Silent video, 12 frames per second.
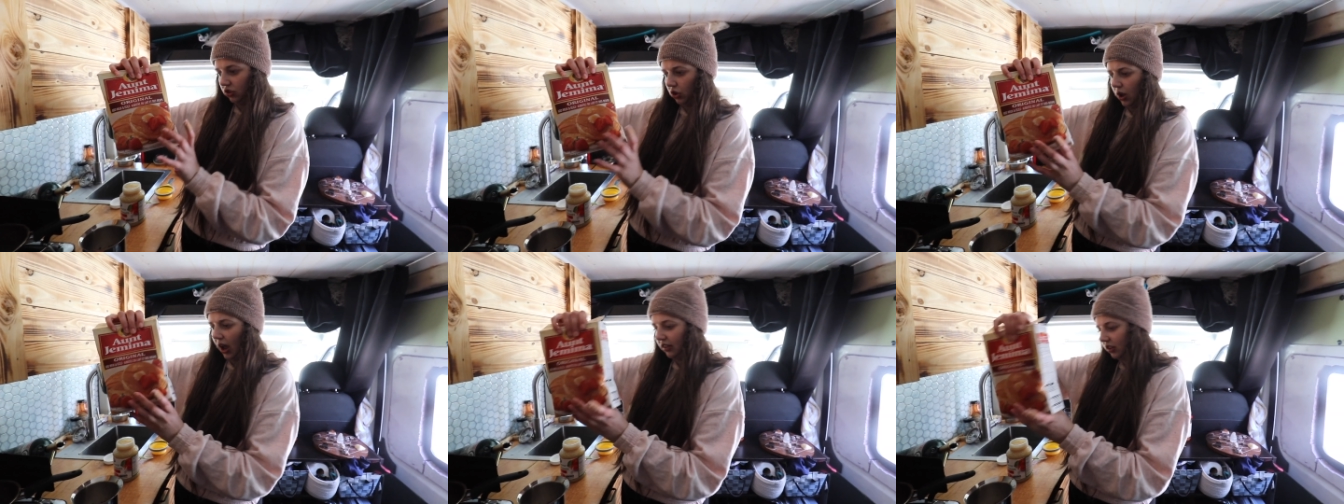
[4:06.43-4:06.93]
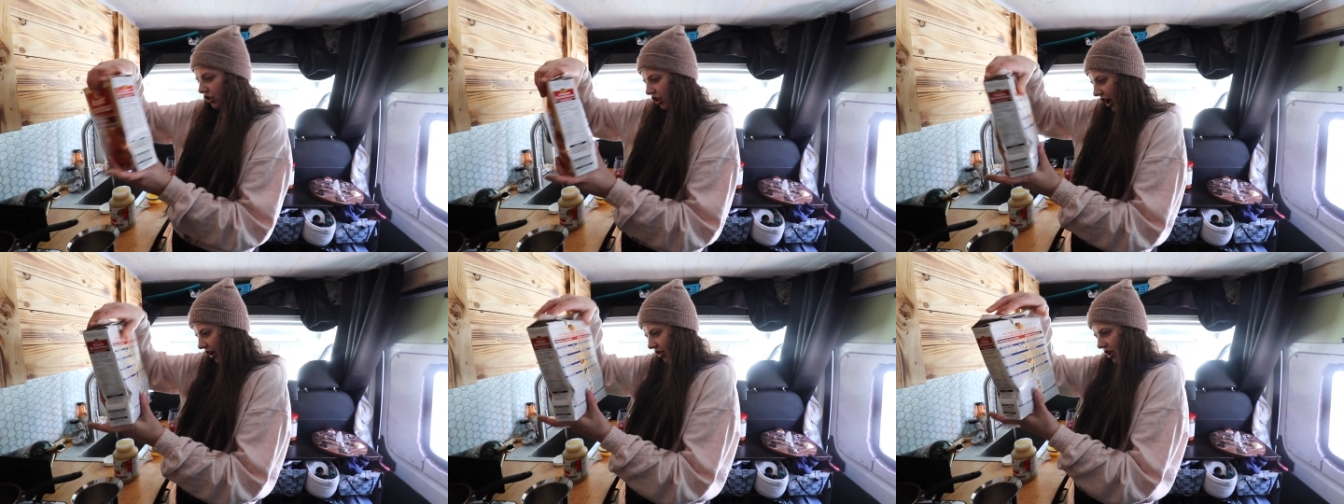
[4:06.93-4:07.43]
So you have to
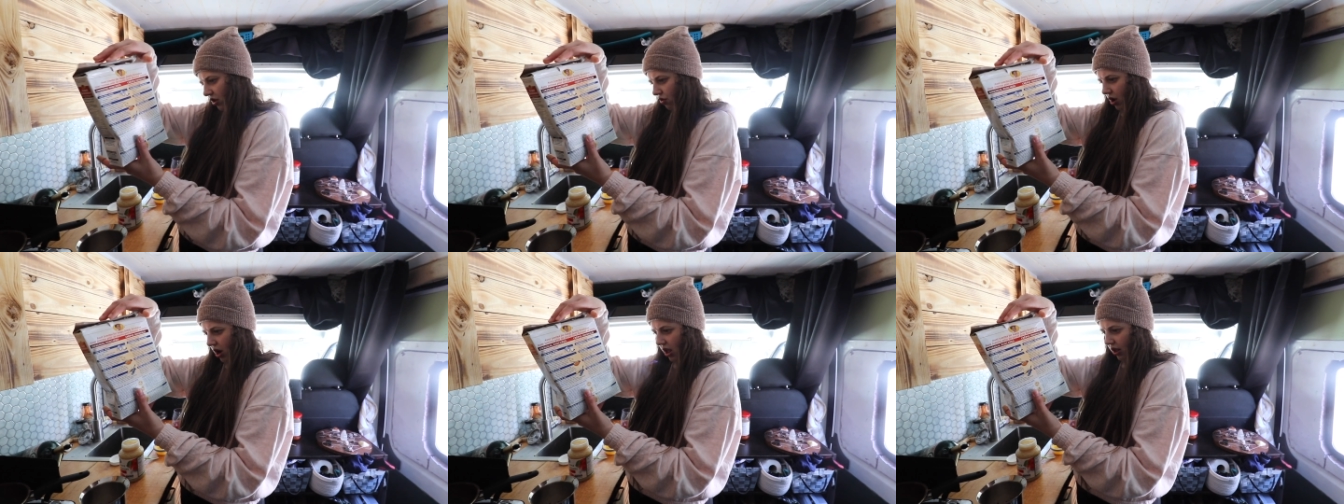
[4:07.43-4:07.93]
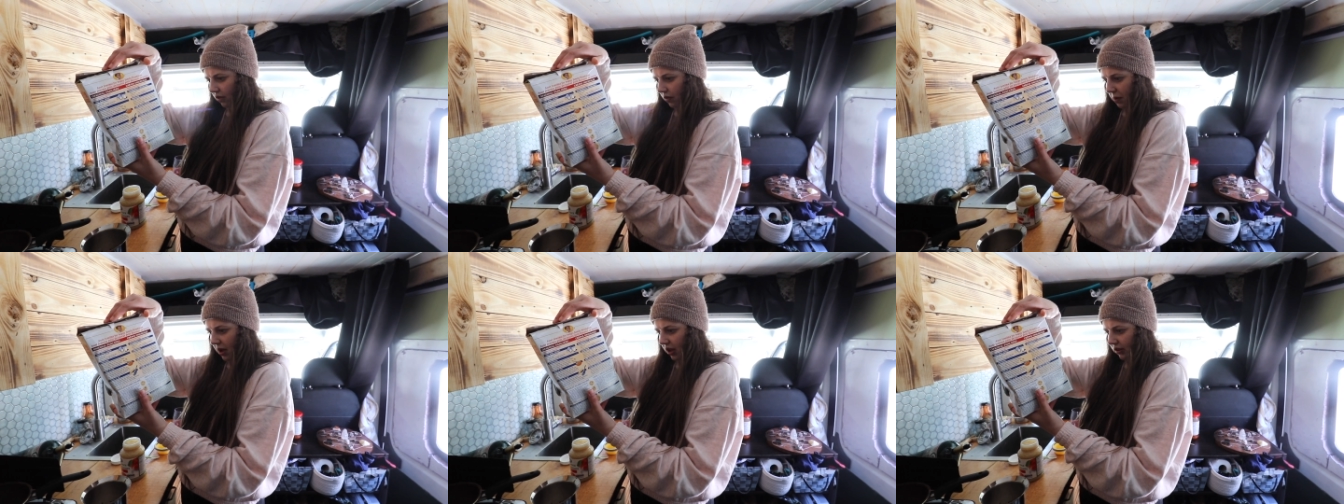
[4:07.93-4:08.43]
check the
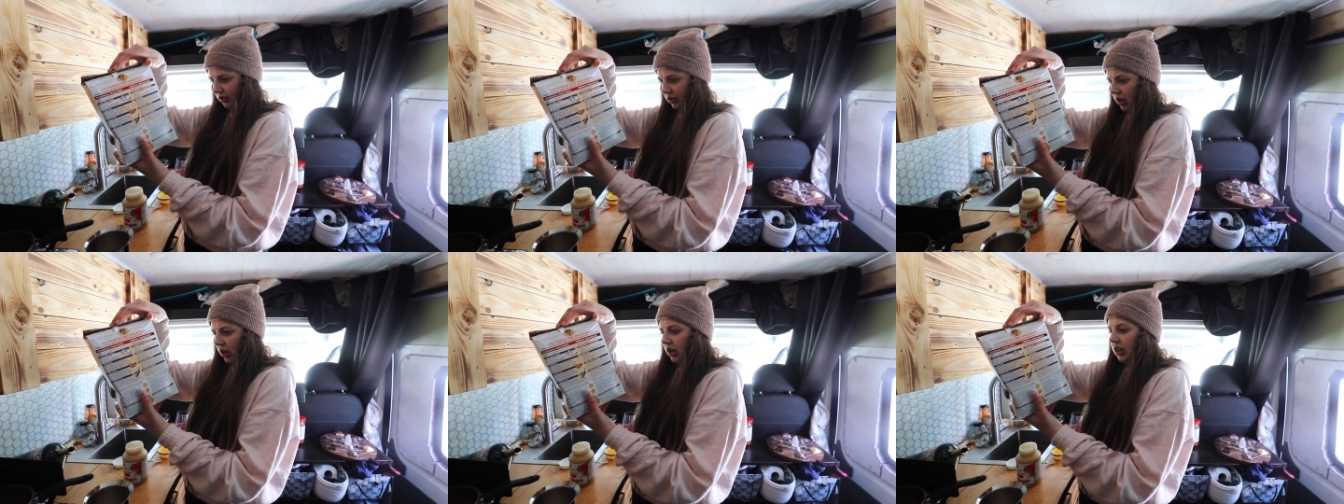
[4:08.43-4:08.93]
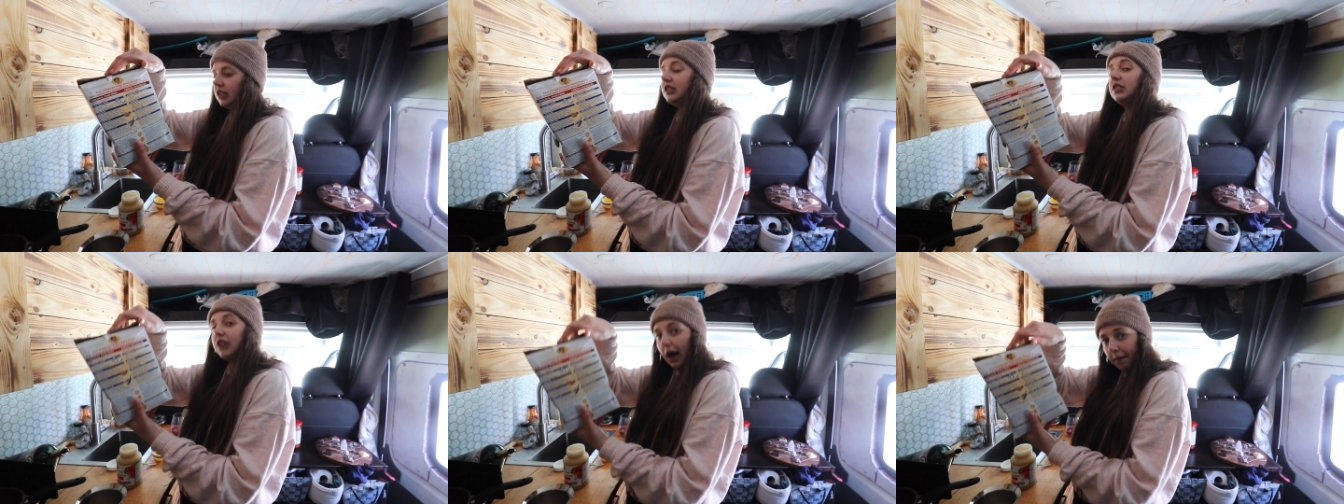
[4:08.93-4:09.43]
ingredients because
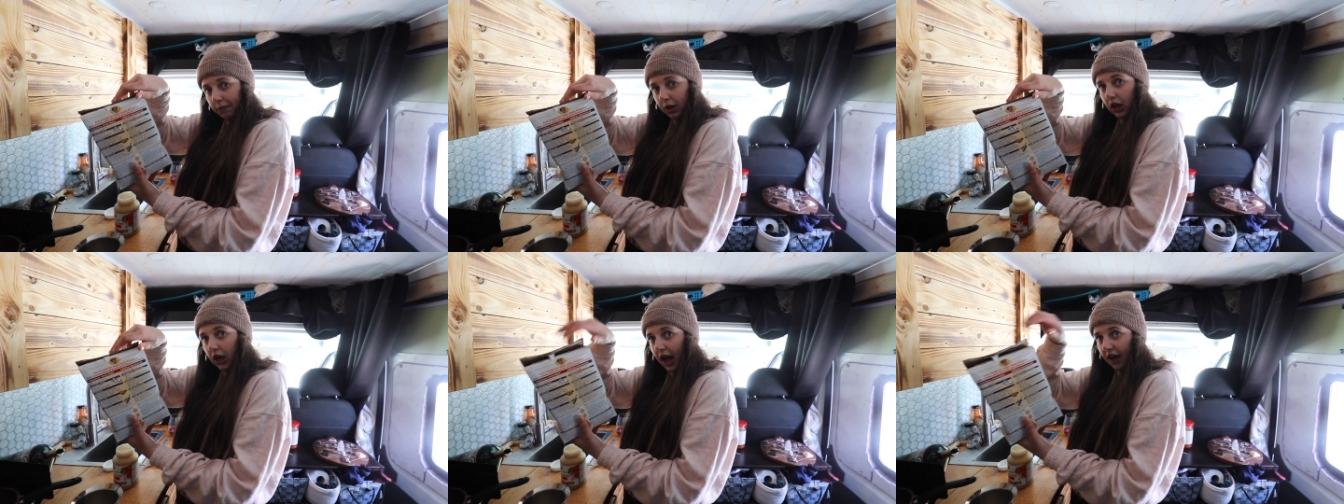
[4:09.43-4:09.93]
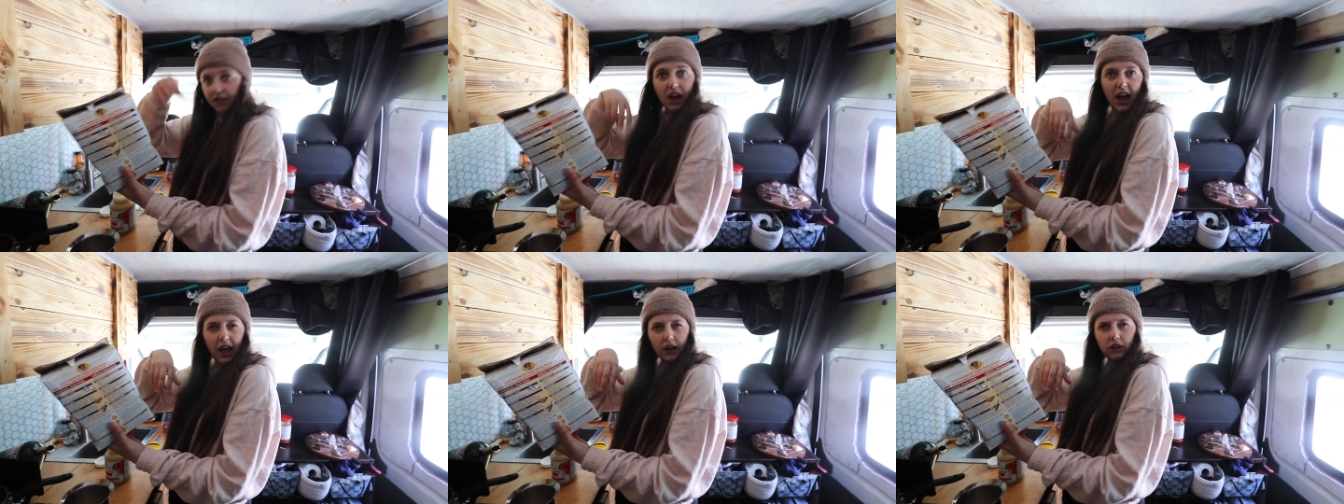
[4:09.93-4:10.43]
some have
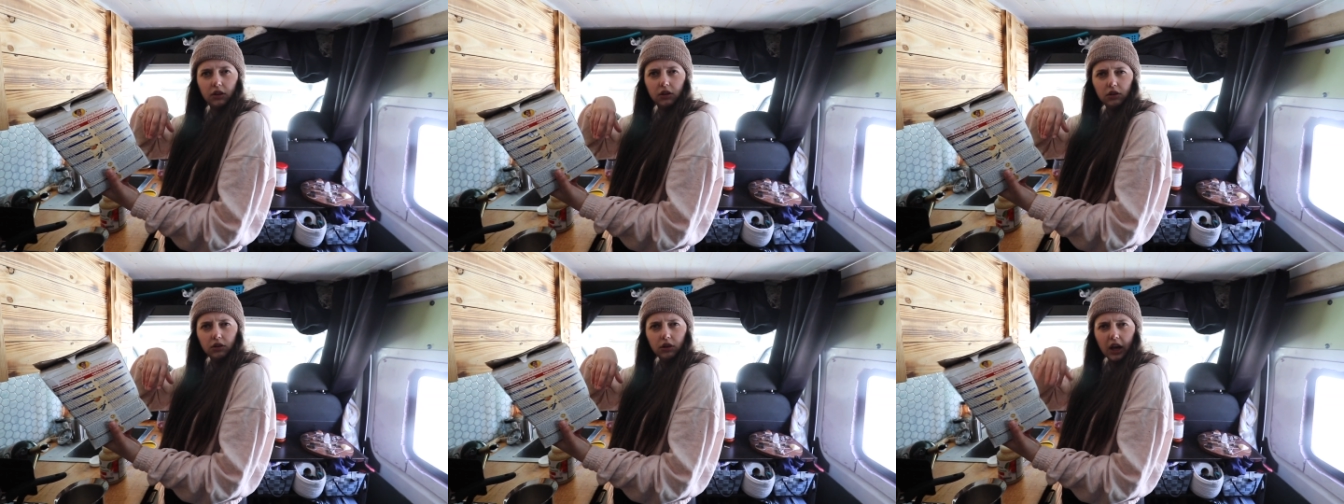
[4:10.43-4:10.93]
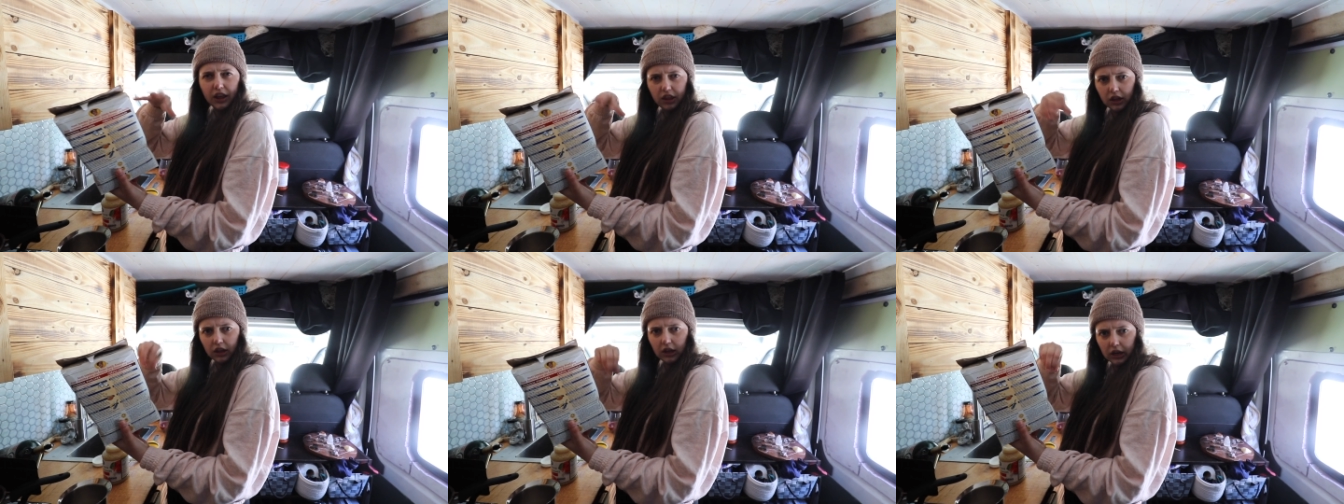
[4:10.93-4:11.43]
egg, I
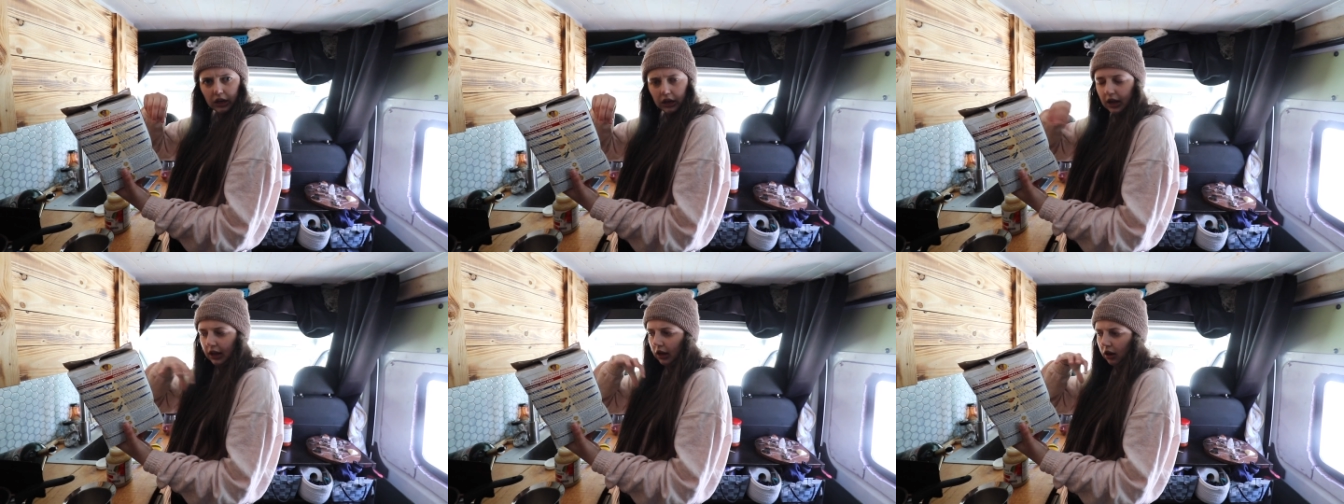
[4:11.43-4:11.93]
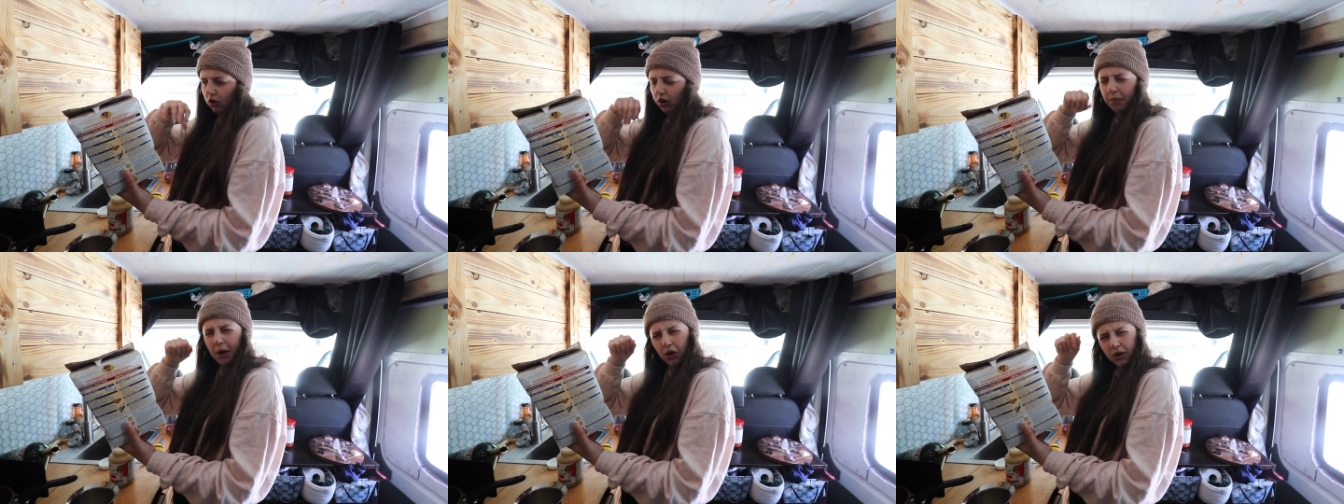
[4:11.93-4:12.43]
think, in it,
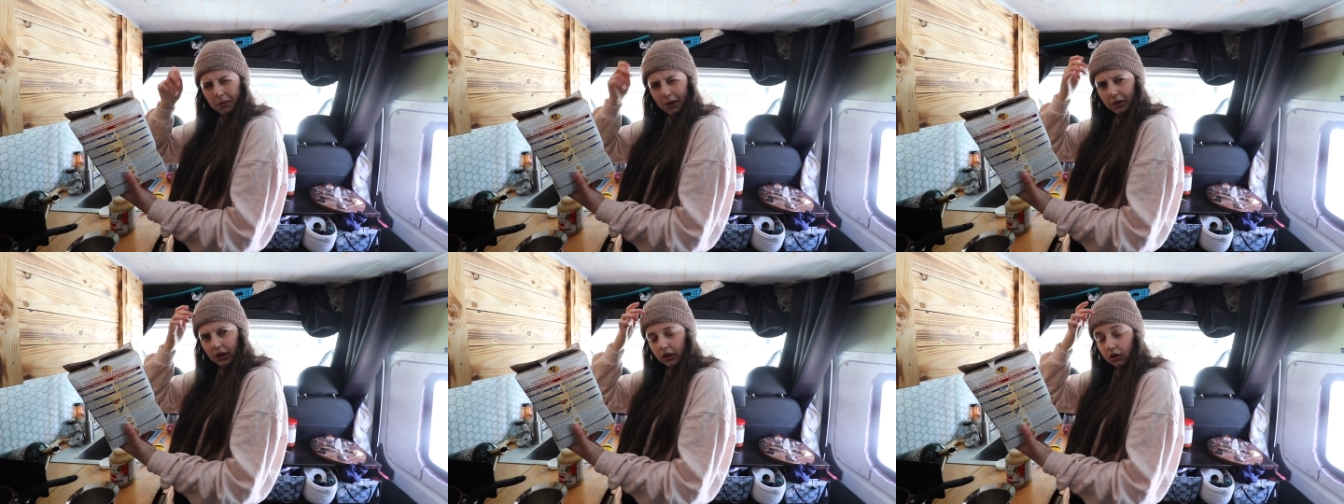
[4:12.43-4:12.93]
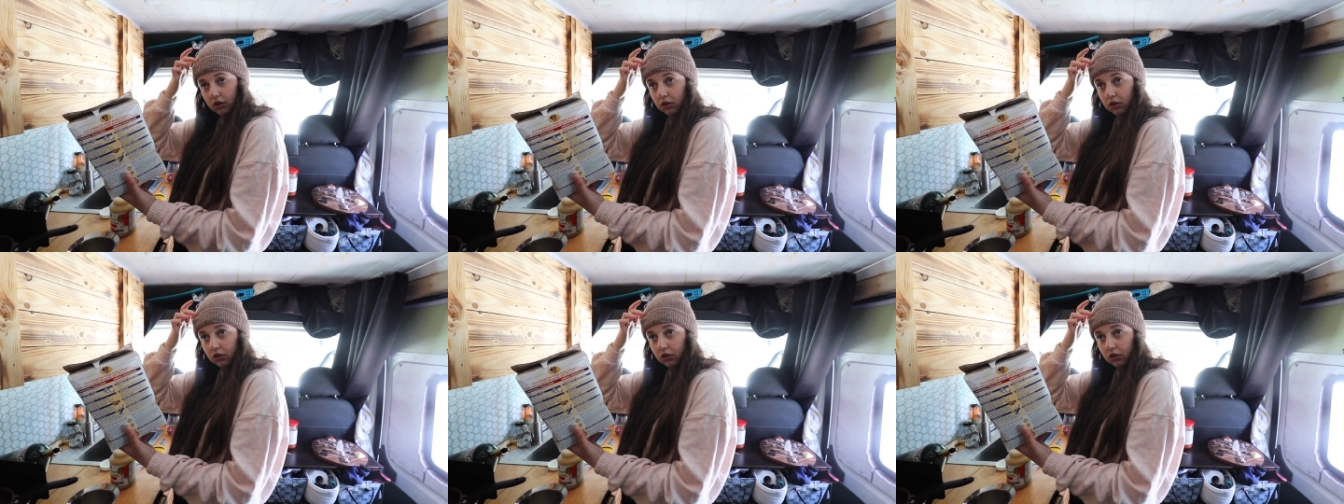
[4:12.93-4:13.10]
or milk maybe,